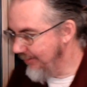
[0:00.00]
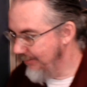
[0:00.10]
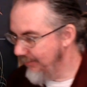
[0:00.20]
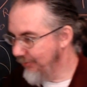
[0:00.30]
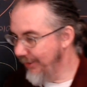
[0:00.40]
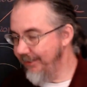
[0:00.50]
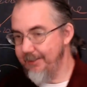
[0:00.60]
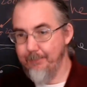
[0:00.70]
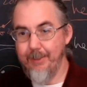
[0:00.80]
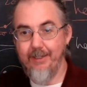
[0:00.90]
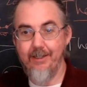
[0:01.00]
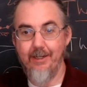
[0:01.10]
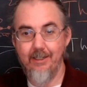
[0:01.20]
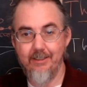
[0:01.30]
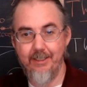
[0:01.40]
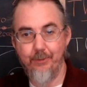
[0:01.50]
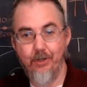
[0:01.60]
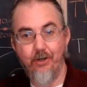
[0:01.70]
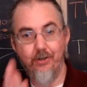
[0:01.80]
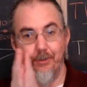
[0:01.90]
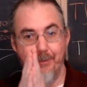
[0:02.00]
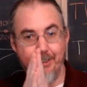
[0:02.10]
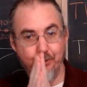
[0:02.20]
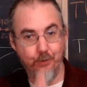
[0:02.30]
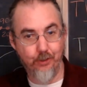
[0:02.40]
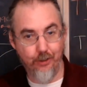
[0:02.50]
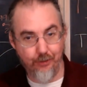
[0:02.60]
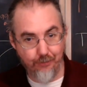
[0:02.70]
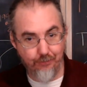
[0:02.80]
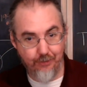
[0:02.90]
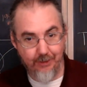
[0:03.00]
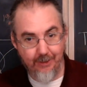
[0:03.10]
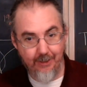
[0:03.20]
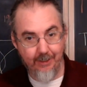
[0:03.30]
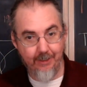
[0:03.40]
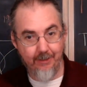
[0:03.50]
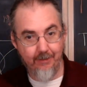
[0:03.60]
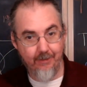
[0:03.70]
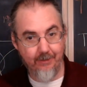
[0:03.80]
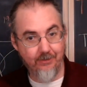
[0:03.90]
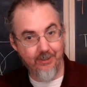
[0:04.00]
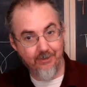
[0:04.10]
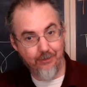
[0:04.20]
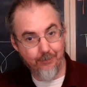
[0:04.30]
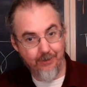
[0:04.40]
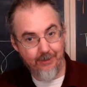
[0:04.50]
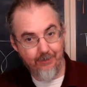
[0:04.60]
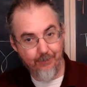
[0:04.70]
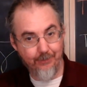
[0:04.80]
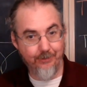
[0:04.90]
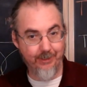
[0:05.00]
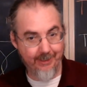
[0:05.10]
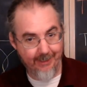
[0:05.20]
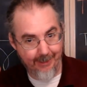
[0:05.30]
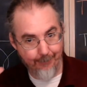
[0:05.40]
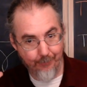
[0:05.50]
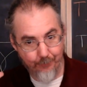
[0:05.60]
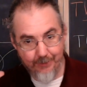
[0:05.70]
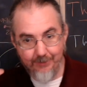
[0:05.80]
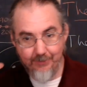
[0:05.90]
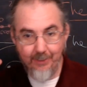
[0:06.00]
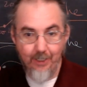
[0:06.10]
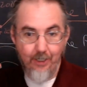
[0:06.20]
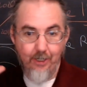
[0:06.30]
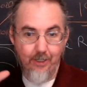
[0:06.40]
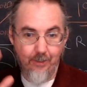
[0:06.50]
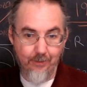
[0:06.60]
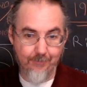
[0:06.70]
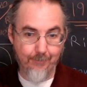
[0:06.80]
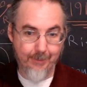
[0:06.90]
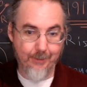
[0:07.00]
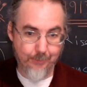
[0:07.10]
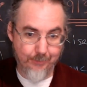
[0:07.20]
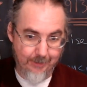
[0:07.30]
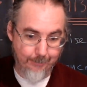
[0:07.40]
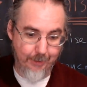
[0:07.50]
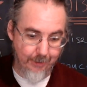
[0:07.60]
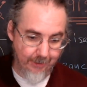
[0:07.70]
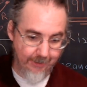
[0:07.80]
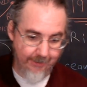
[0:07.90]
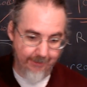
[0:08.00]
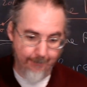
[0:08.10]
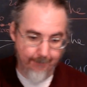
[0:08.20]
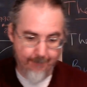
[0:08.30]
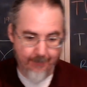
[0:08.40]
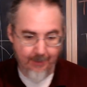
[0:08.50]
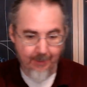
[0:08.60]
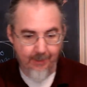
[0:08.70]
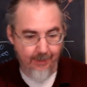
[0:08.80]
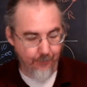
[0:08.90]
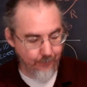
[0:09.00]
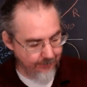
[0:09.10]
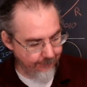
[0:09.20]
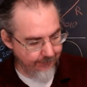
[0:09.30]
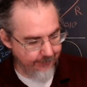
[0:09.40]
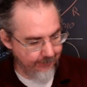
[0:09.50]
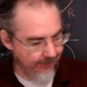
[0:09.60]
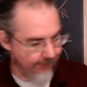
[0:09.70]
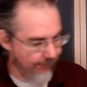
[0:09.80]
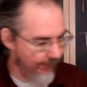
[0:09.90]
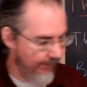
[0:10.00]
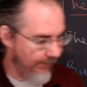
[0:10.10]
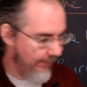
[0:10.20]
created a banking holiday where all the banks were closed. And ostensibly, what was going to happen was all of the banks were going to be audited. And then once the federal government